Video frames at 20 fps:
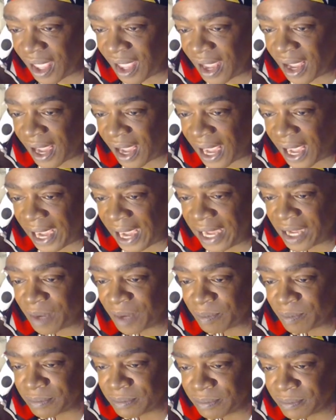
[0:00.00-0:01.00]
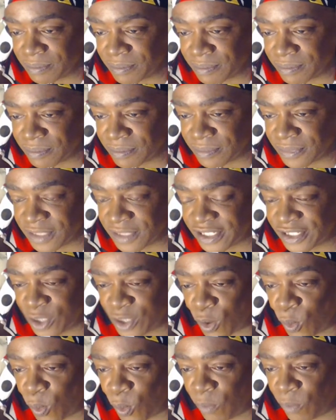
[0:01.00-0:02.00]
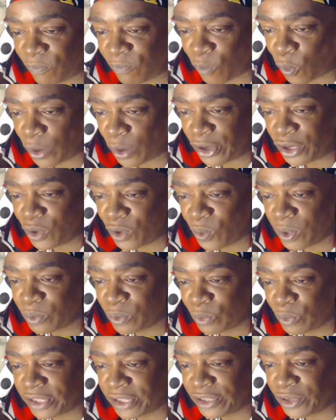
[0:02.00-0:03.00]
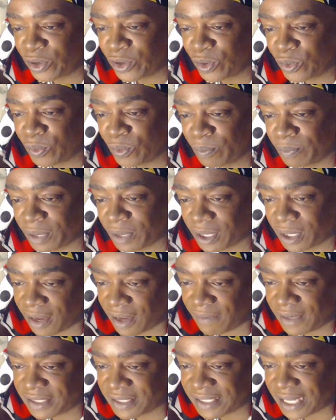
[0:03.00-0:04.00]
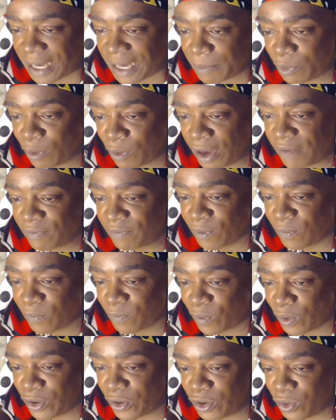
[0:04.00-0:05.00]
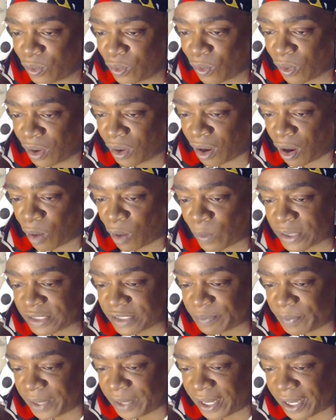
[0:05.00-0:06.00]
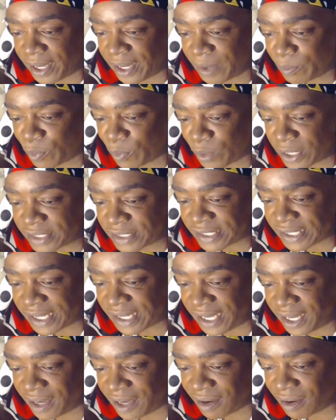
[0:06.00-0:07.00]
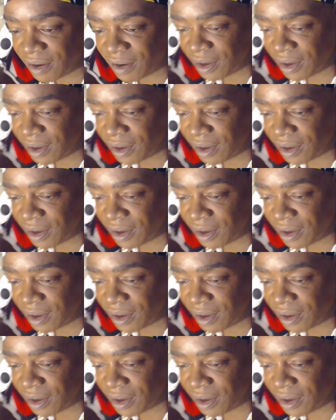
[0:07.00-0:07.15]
I am so for you and with you, beloveds, and I'm grateful for you always being present here,